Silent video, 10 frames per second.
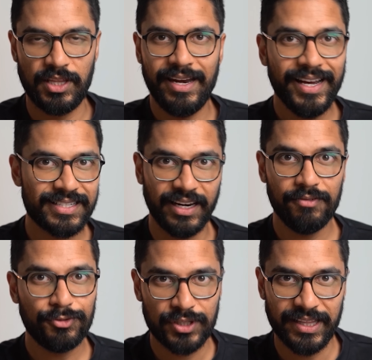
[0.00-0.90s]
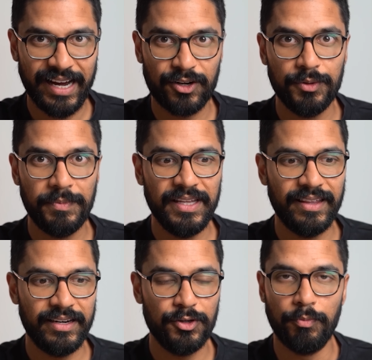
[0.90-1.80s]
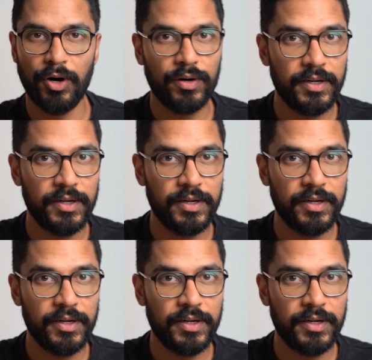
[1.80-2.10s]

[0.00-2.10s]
the next level to that could be that your borrowing